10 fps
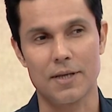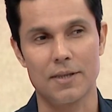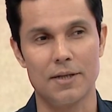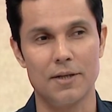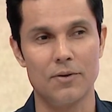that
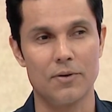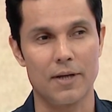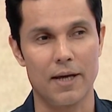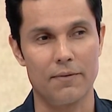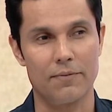they did not
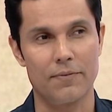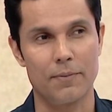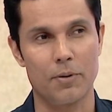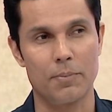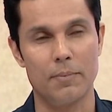have the
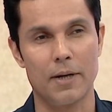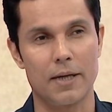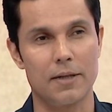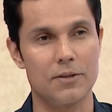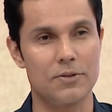proper
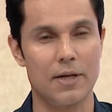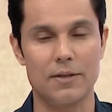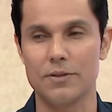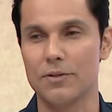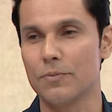marketing
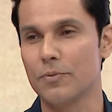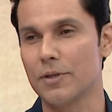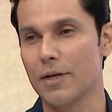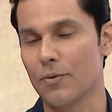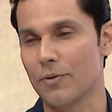strategy to put
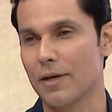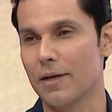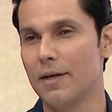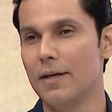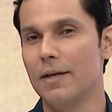it out there.
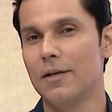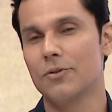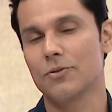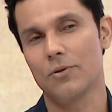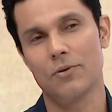
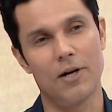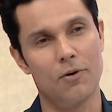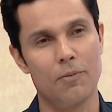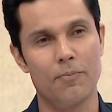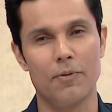So I hope